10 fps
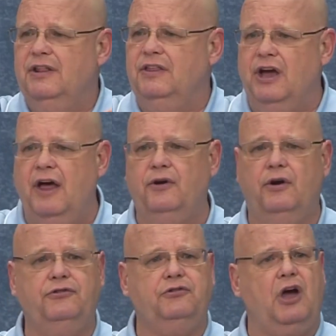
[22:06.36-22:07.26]
The
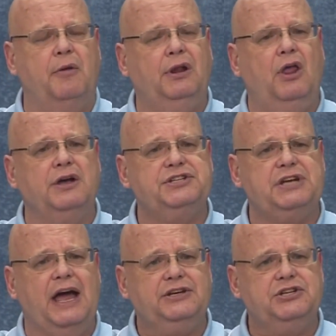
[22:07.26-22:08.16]
others come
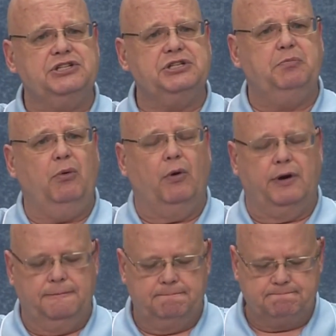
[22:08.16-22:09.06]
alongside to
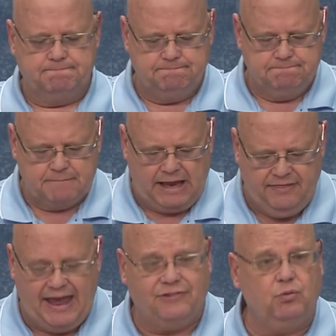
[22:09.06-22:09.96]
support.
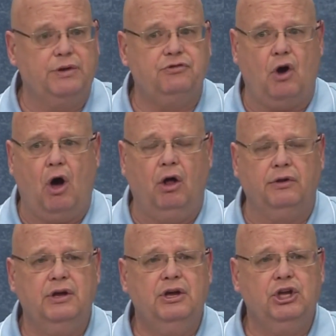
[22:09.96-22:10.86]
And that's what's
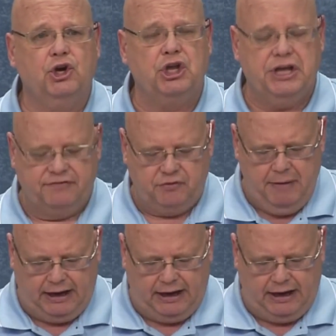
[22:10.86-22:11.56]
called your gift